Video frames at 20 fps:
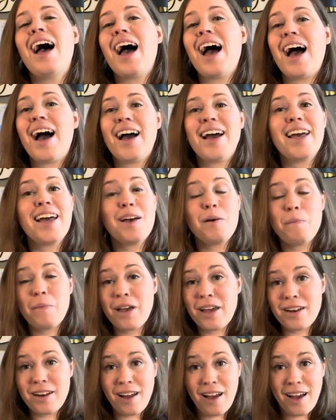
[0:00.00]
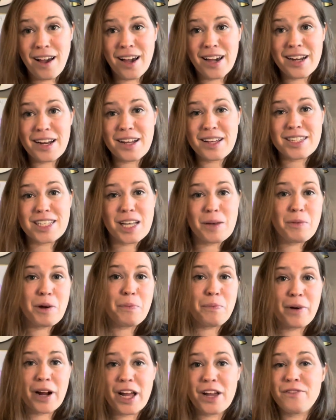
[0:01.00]
I have been on summer
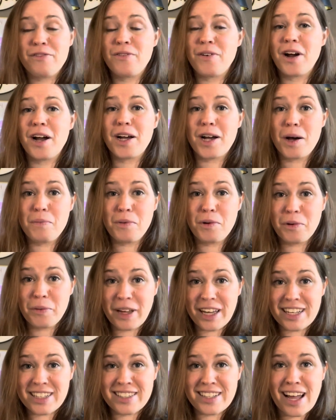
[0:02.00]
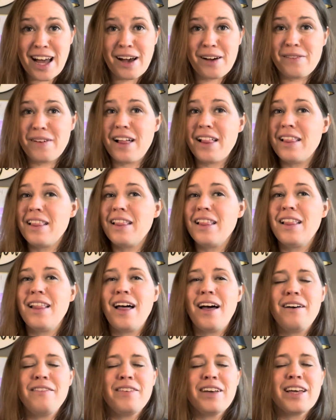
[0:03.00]
break for a couple weeks now,
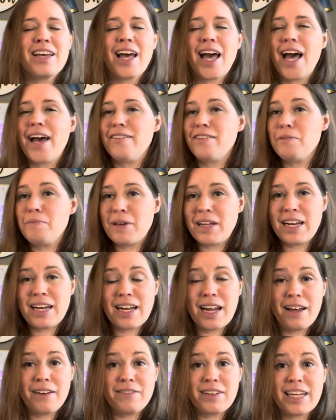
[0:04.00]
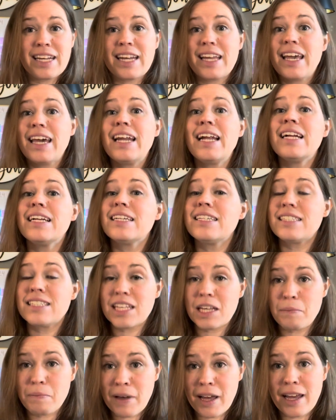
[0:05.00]
loving every minute of it, getting to
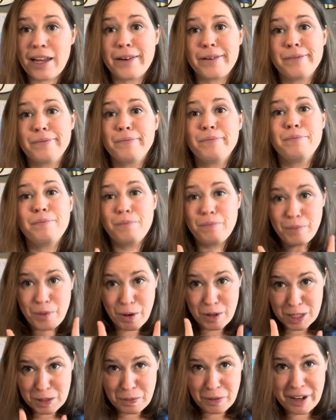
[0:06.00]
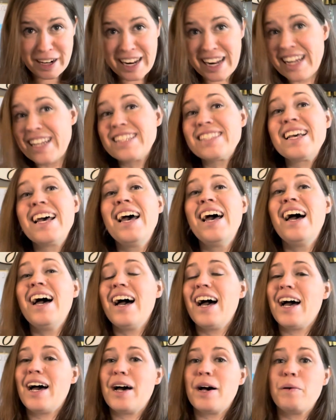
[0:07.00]
sleep in most mornings.
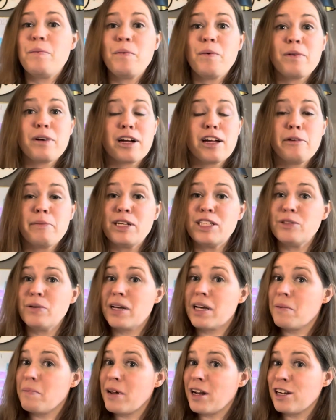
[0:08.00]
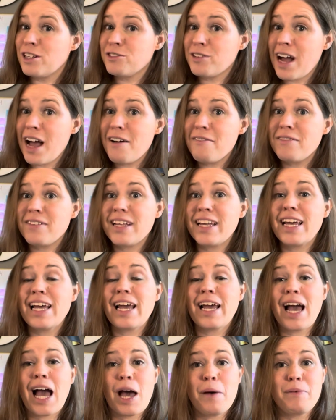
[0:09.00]
We're going to be doing a bit of
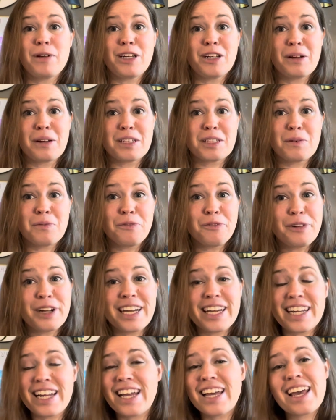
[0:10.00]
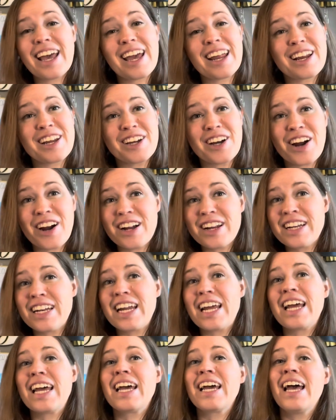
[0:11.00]
traveling. I've been doing some reading and
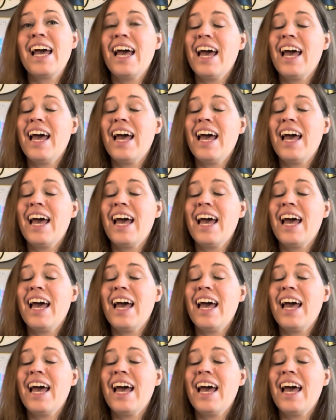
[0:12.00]
gardening,